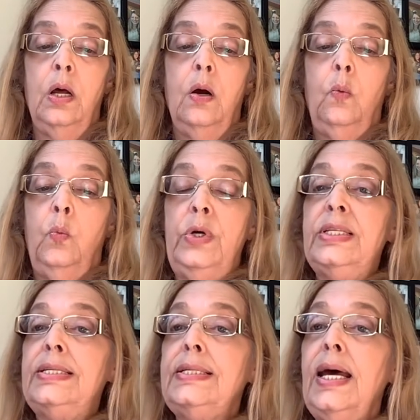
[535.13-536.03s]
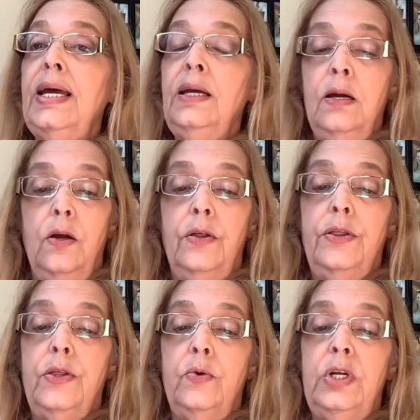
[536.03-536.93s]
Wednesday,
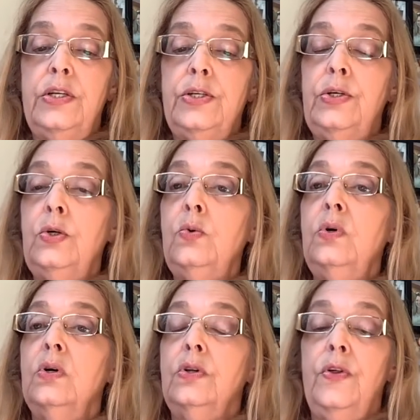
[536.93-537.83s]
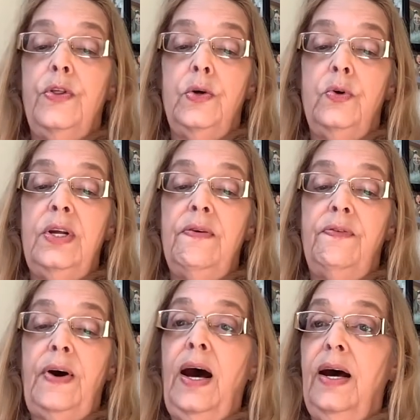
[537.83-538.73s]
32 to
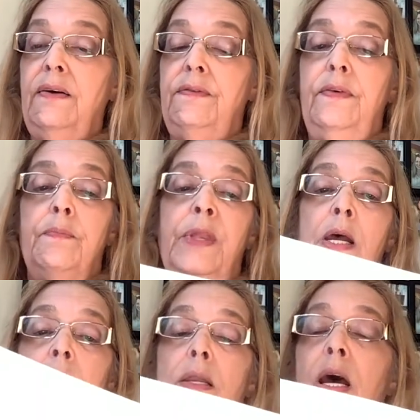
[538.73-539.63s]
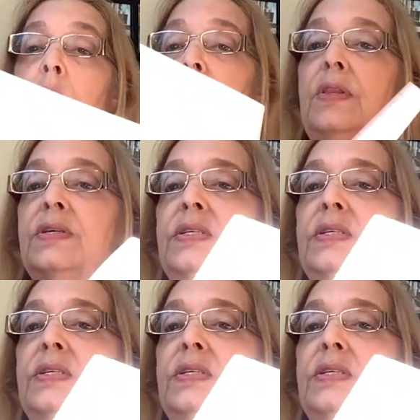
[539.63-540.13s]
35. Now, this